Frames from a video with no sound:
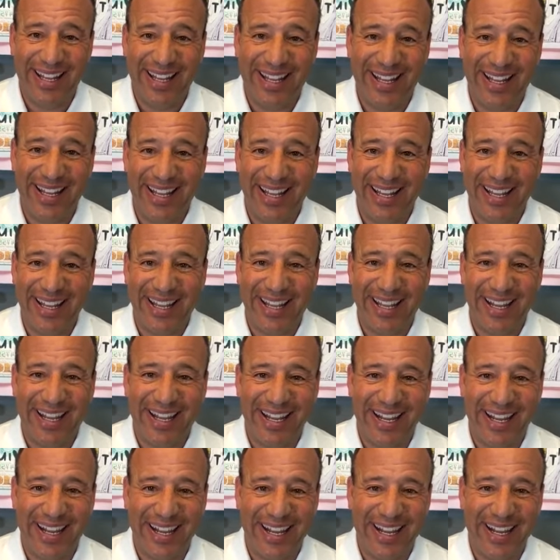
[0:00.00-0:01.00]

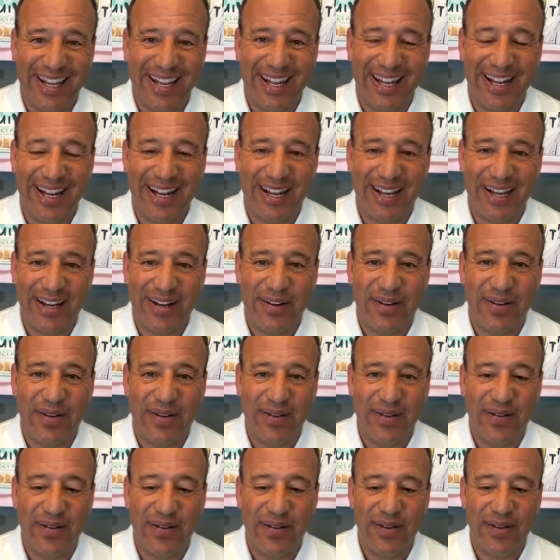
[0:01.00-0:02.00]

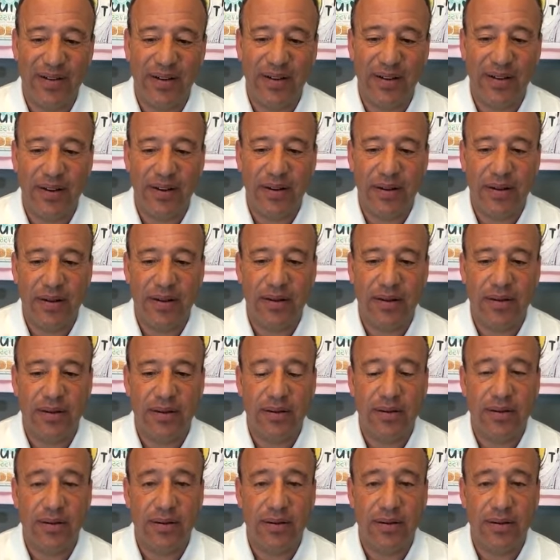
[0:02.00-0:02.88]
This person isn't speaking.